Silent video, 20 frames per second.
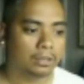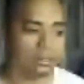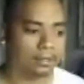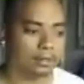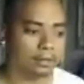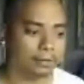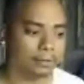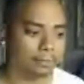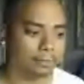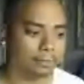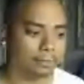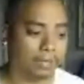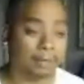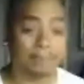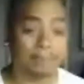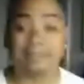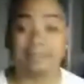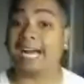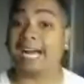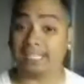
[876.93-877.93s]

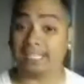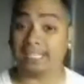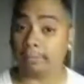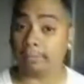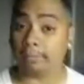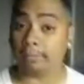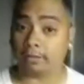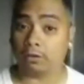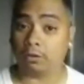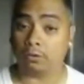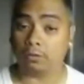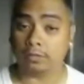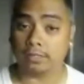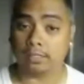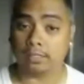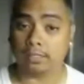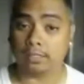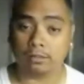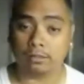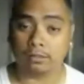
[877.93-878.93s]
uptight about the whole
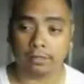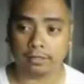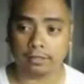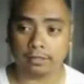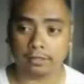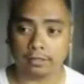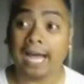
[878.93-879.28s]
situation.